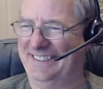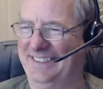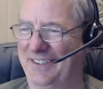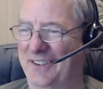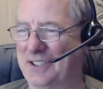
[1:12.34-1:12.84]

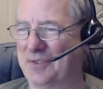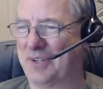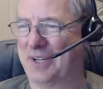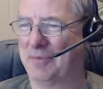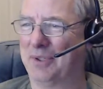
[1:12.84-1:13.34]
For a
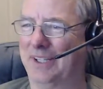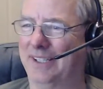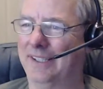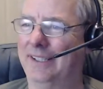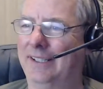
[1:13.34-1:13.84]
sweaty boy.
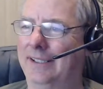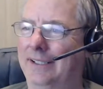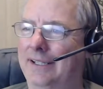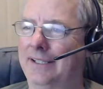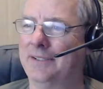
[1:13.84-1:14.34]

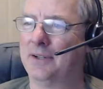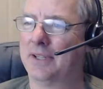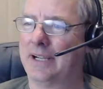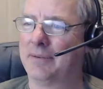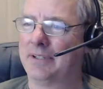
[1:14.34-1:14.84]
Yeah, I know
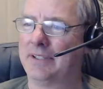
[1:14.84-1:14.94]
that one.